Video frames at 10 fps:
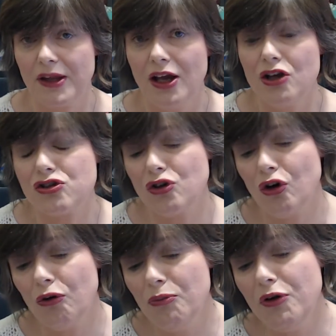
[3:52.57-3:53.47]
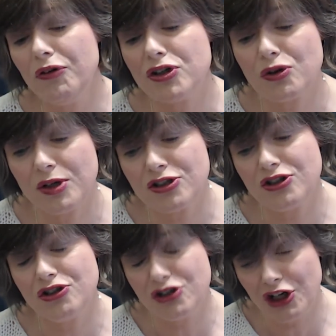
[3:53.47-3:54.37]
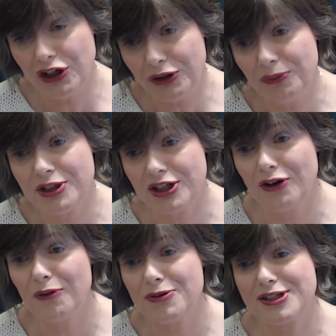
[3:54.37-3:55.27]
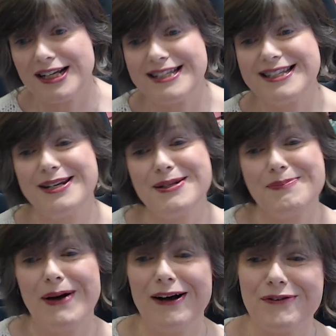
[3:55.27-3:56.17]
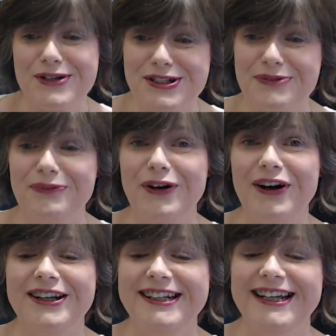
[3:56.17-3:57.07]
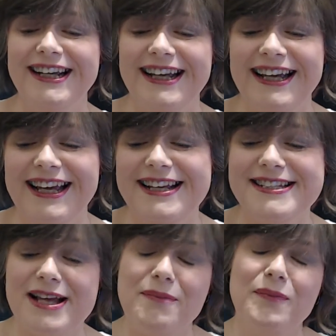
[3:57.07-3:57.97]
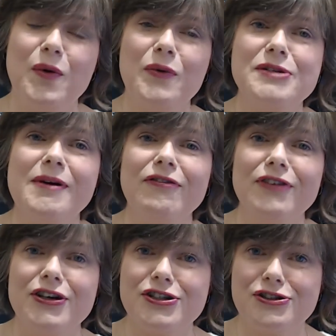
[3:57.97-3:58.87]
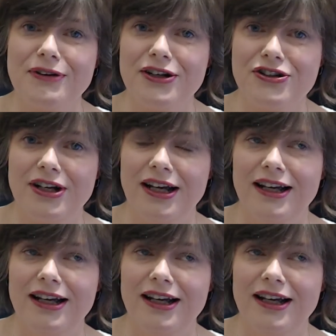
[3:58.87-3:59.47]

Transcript: So moving on to question two, which I almost answered as part of question one, is what was my first tarantula?